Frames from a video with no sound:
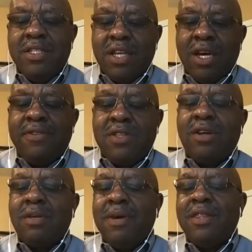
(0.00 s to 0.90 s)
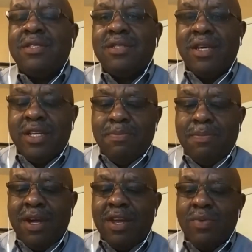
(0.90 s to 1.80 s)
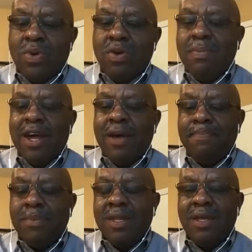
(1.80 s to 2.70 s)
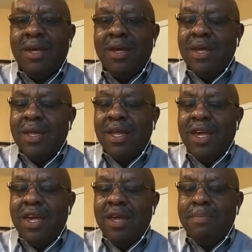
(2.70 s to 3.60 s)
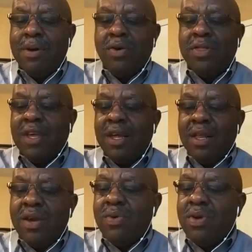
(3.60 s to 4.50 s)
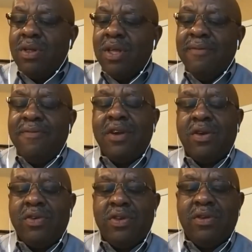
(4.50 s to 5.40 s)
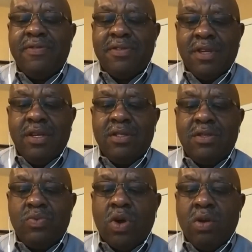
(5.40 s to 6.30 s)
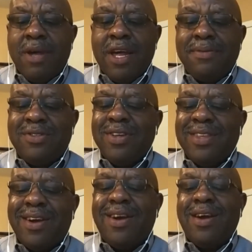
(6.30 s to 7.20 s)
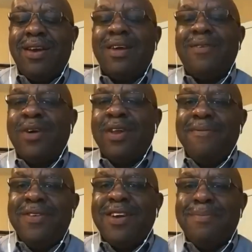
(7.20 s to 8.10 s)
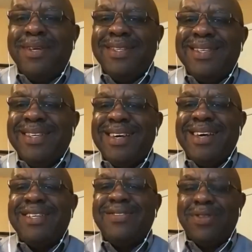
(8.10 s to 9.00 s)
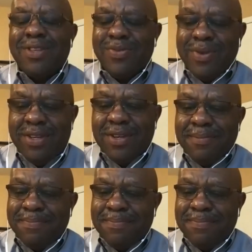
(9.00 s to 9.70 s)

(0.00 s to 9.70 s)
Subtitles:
Jeff talked about the CEDS being a roadmap. In both a literal and figurative sense, roadmaps are at the heart of what MVRPC does for this region.